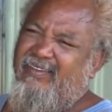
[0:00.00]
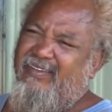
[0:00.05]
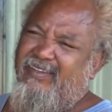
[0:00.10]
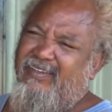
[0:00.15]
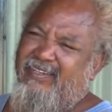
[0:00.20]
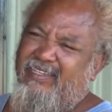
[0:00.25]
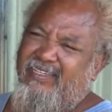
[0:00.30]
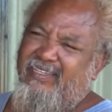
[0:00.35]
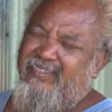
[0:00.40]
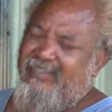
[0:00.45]

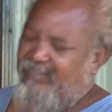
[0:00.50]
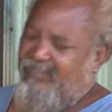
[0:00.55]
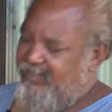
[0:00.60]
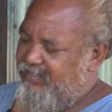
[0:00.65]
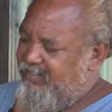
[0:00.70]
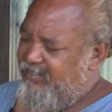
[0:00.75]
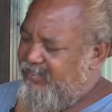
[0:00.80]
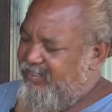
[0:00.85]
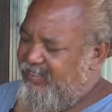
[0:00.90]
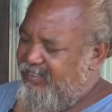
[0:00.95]
And
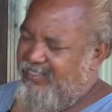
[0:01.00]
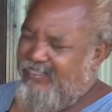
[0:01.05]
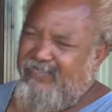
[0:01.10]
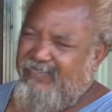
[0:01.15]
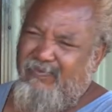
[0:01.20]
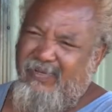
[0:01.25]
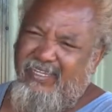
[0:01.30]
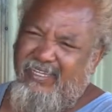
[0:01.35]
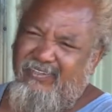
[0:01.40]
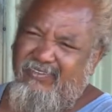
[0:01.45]
he
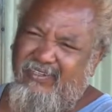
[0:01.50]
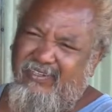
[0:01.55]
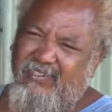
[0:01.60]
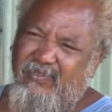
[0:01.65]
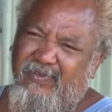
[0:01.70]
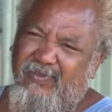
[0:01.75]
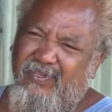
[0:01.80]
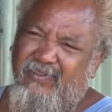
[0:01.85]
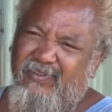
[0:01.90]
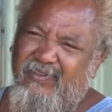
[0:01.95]
explained to us
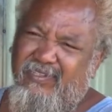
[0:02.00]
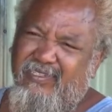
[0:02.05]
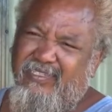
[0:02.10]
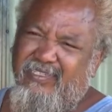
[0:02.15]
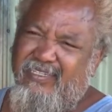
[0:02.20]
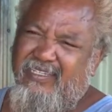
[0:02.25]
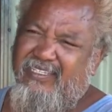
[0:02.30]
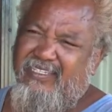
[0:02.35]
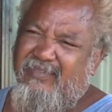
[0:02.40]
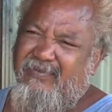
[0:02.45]
what all these
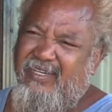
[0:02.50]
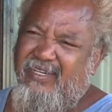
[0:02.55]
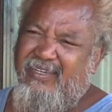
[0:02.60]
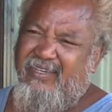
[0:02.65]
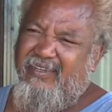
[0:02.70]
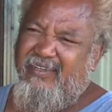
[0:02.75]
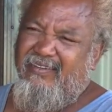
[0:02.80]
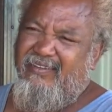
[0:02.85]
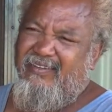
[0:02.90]
things about,